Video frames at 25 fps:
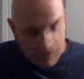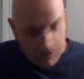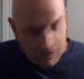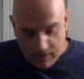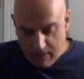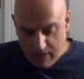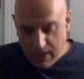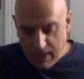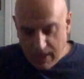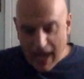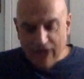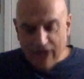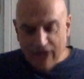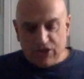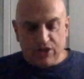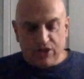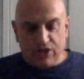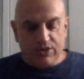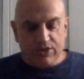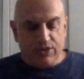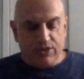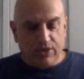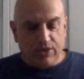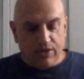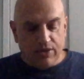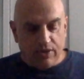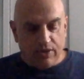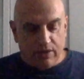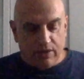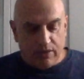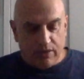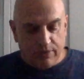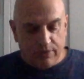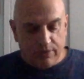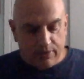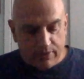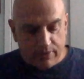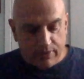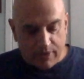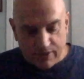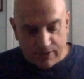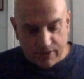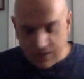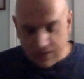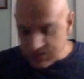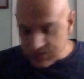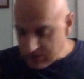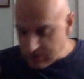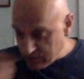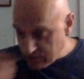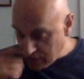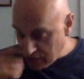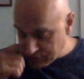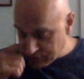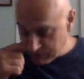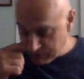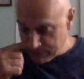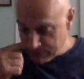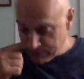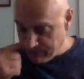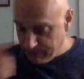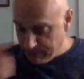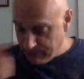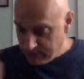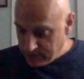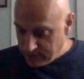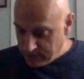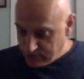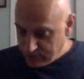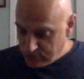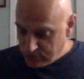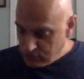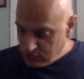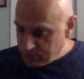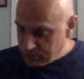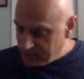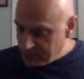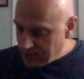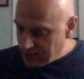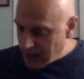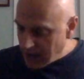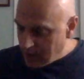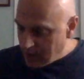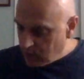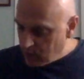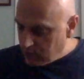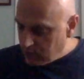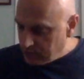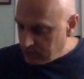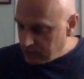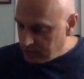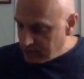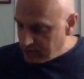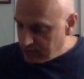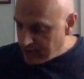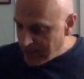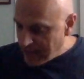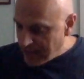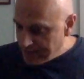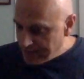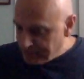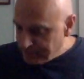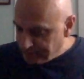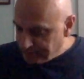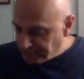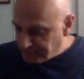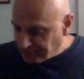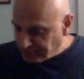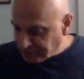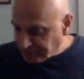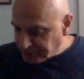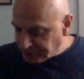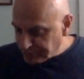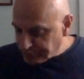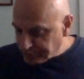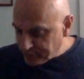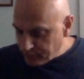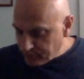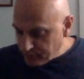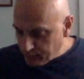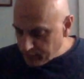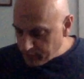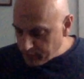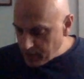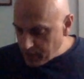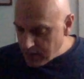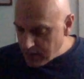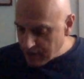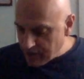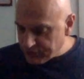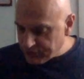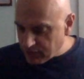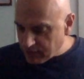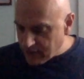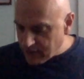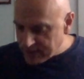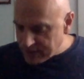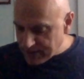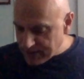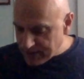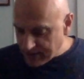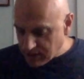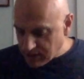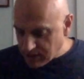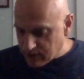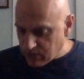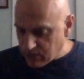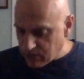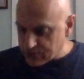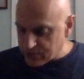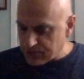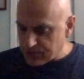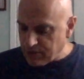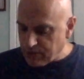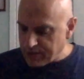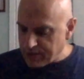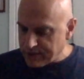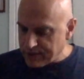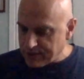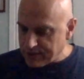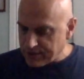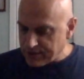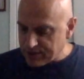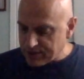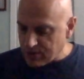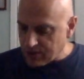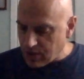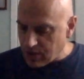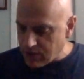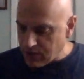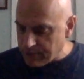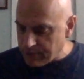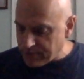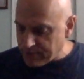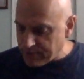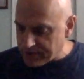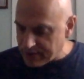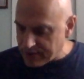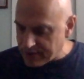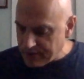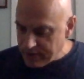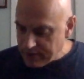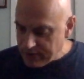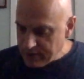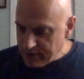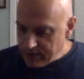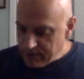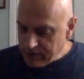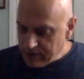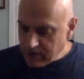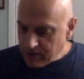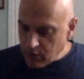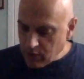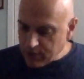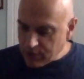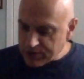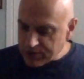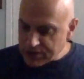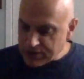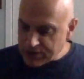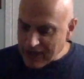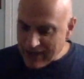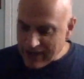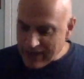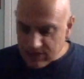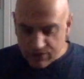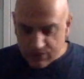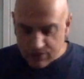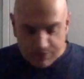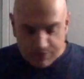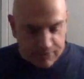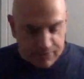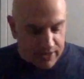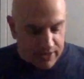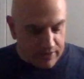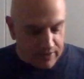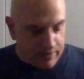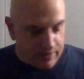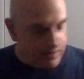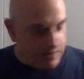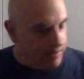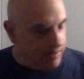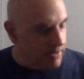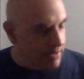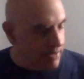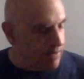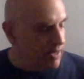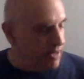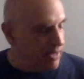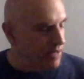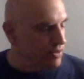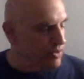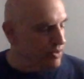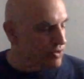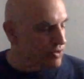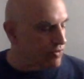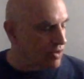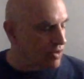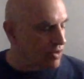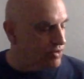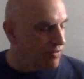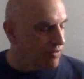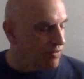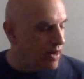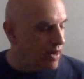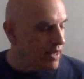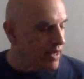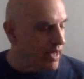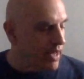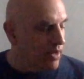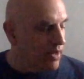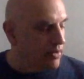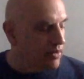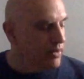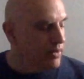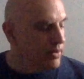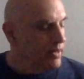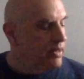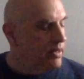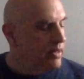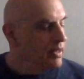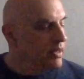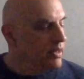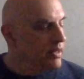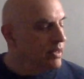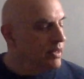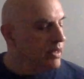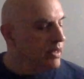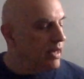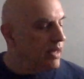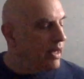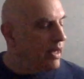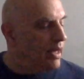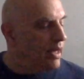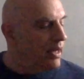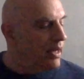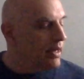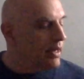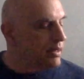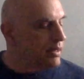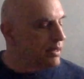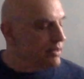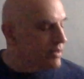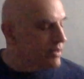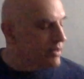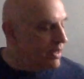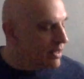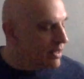the action is needs an adjust. Excuse me. I will do that after I take a closer look at the guitar. I'm going to lower the saddles a bit, maybe get the truss rod out, and